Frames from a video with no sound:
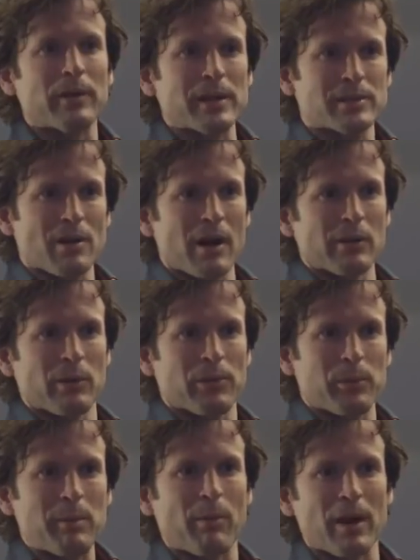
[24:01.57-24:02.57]
they started with
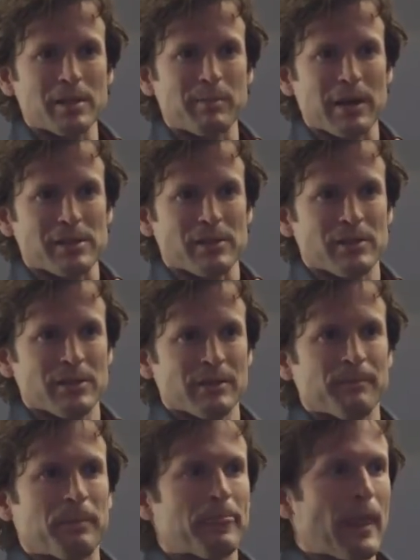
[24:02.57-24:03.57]
three prospectors,
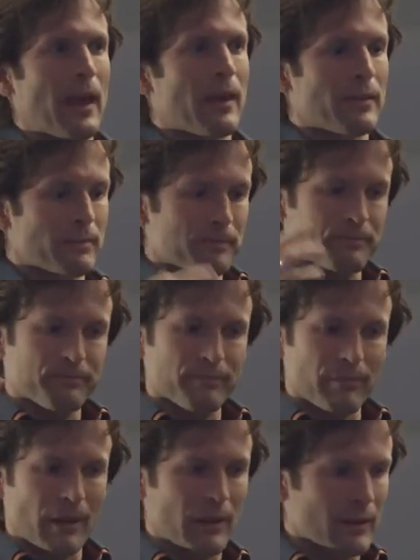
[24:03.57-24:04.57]
and
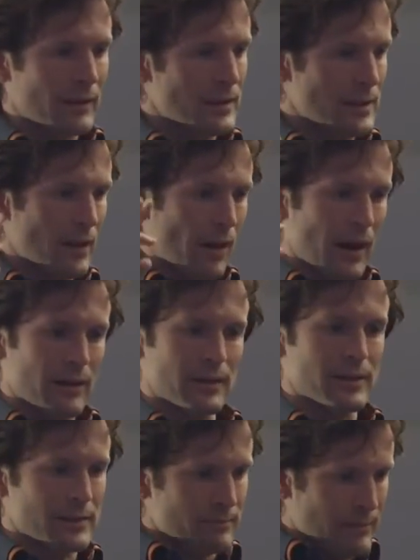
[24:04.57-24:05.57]
they said, all right,
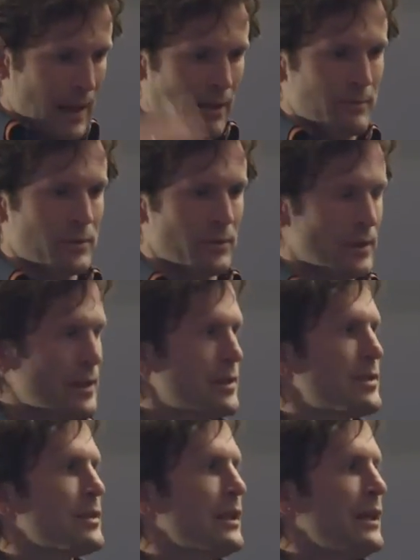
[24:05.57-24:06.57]
let's have them do
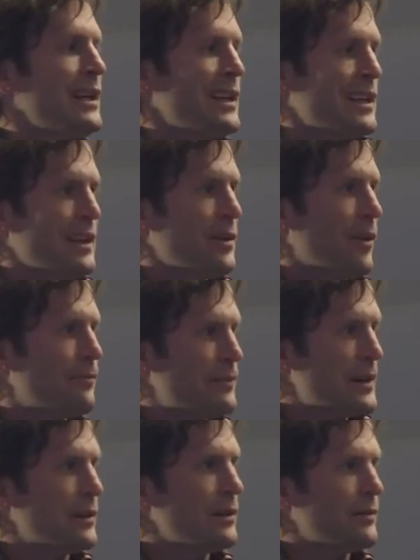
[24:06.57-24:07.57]
this. You know, a
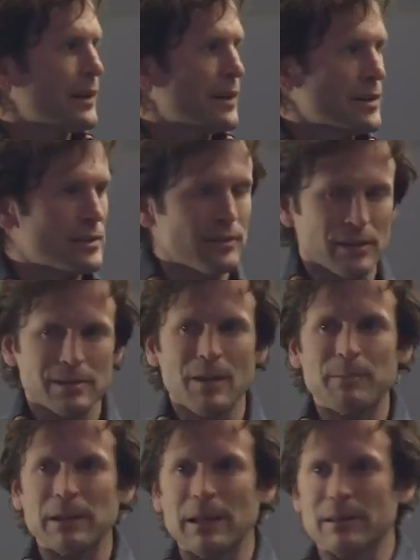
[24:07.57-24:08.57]
funnel of theirs looks
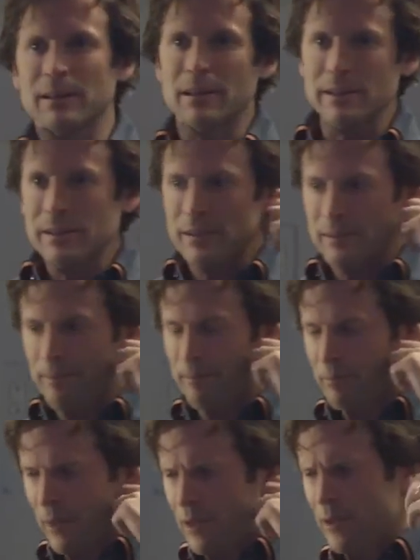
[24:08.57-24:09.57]
something like this.
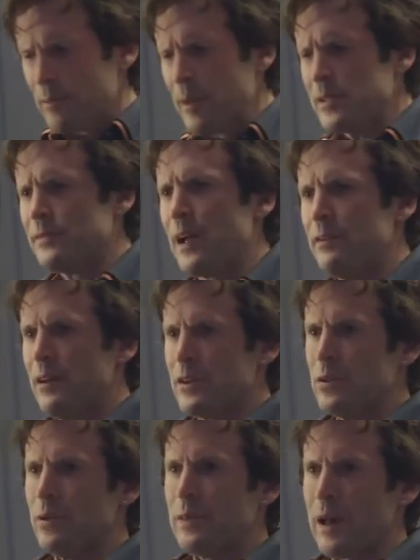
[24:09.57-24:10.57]
You know, maybe it's 500
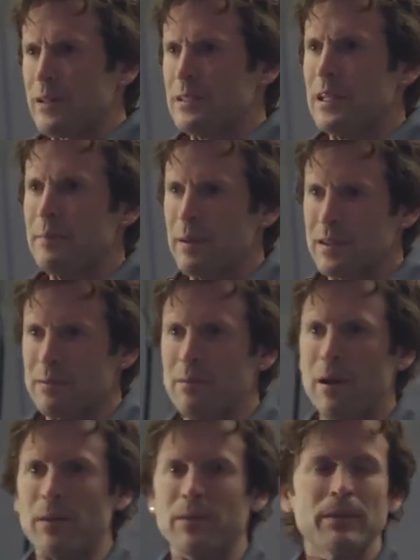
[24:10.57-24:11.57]
to 1,000 emails a
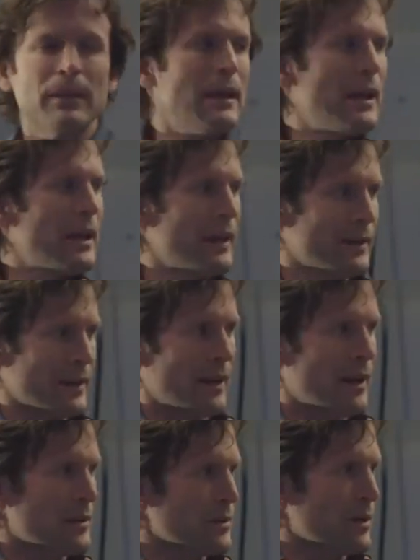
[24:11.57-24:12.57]
month, and like
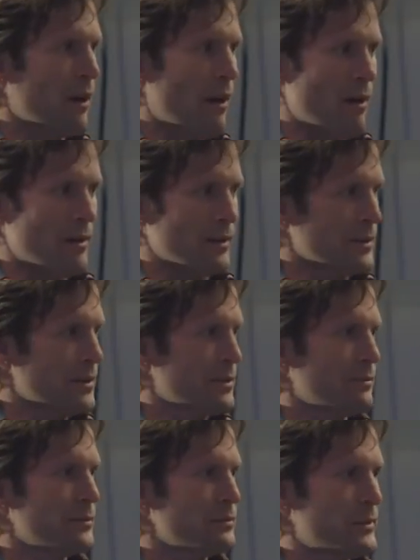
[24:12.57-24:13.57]
100 calls,
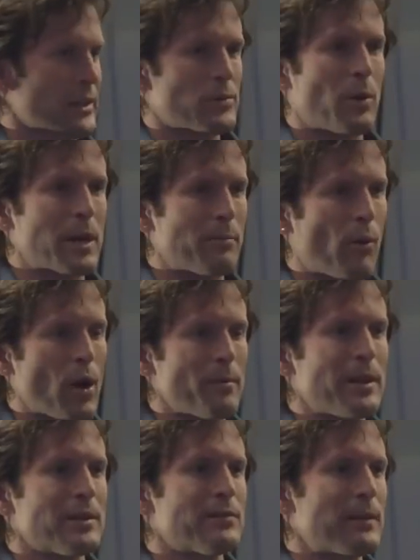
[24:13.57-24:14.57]
say 20
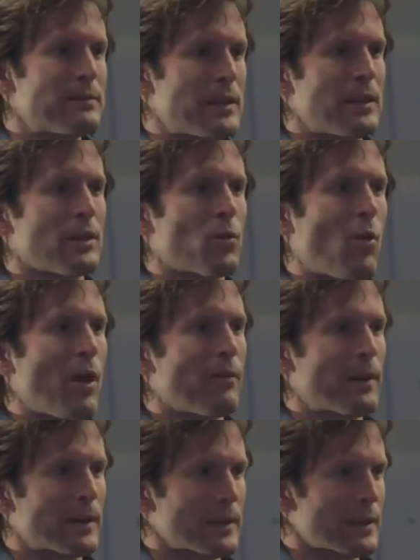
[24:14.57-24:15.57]
appointments, 15
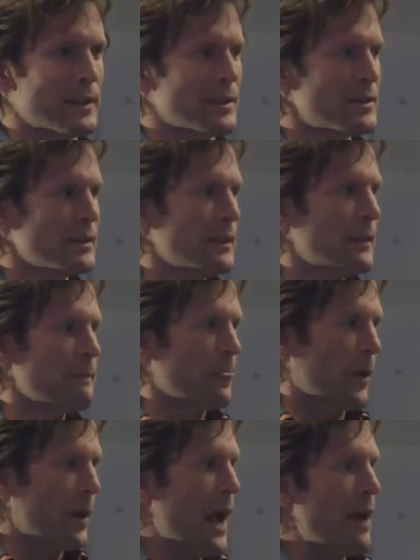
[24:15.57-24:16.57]
qualified leads.
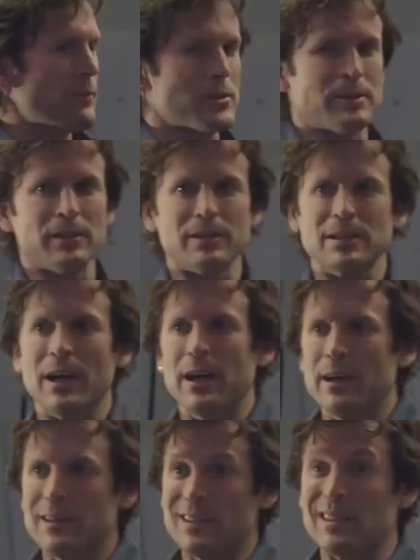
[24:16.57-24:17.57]
Their average deal
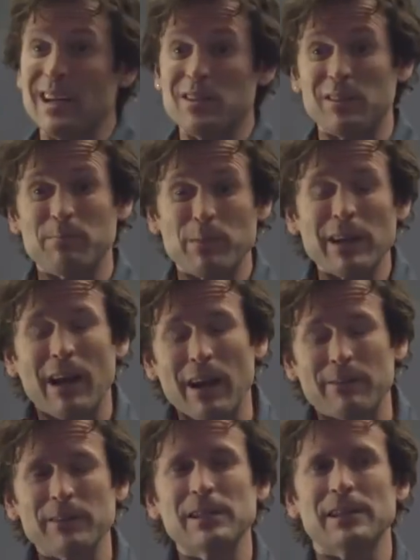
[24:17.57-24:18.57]
size is actually pretty high,
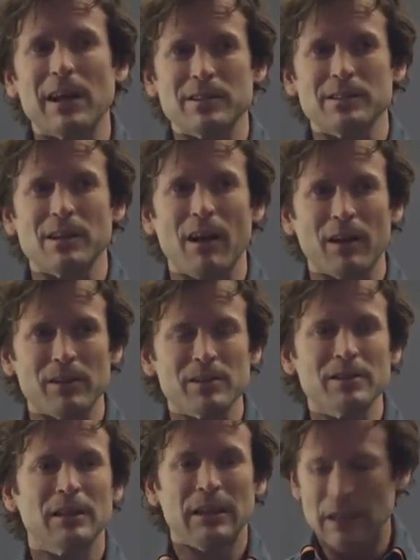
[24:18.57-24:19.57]
$50,000.
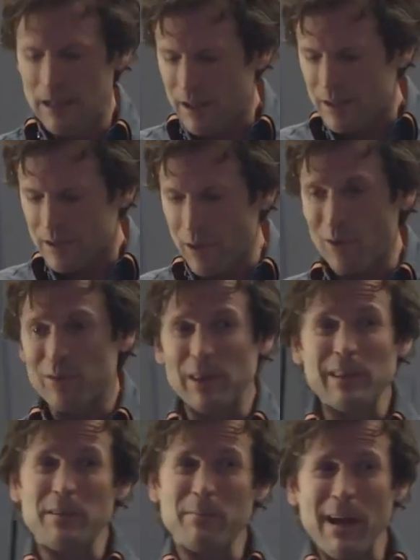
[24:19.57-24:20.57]
So
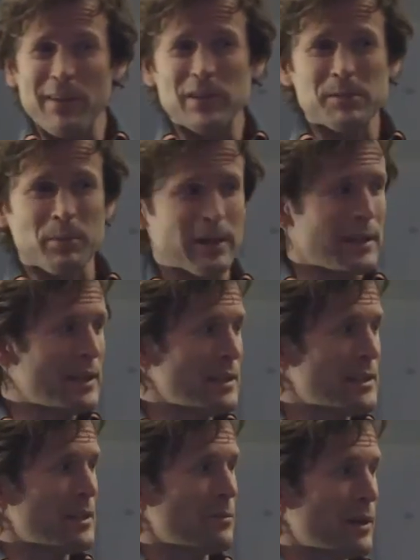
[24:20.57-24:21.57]
the math is pretty
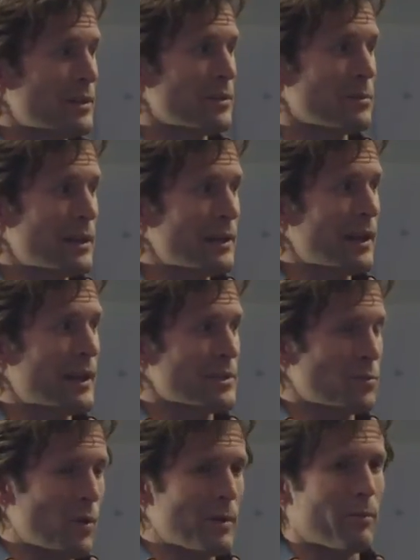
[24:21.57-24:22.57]
easy when you realize
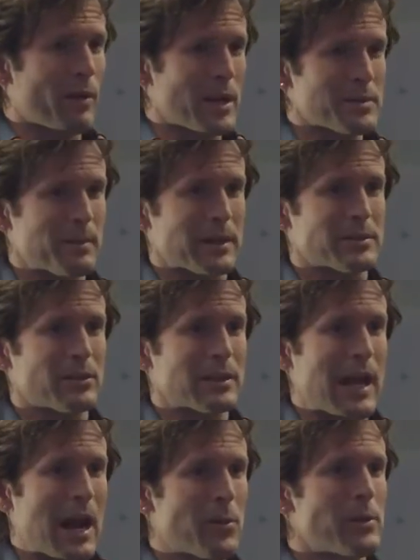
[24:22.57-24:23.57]
one prospector at
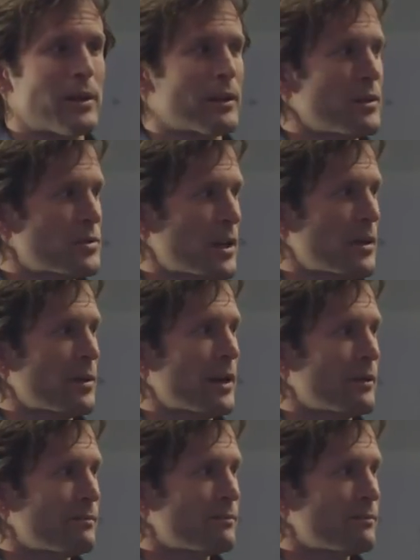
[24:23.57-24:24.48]
Acquia can generate